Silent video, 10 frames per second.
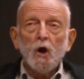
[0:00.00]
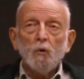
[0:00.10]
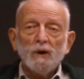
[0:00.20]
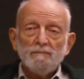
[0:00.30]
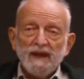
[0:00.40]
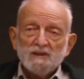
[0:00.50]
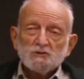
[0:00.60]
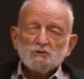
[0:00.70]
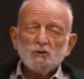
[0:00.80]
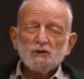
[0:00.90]
One major
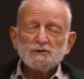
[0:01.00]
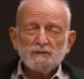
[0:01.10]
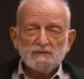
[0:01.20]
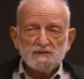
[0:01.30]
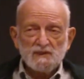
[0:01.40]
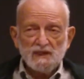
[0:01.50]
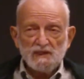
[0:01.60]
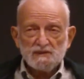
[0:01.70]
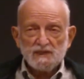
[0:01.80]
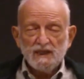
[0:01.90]
source of
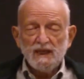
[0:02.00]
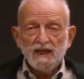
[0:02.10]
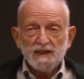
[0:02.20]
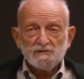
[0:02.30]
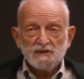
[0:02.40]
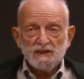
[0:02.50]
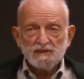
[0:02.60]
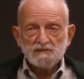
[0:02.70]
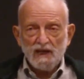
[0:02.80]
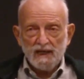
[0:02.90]
disease is the
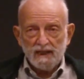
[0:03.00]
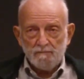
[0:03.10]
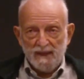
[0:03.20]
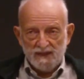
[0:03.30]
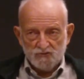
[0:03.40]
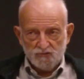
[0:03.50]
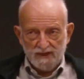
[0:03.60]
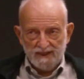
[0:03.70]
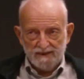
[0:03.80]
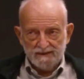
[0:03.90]
exotic pet
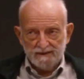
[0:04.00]
trade.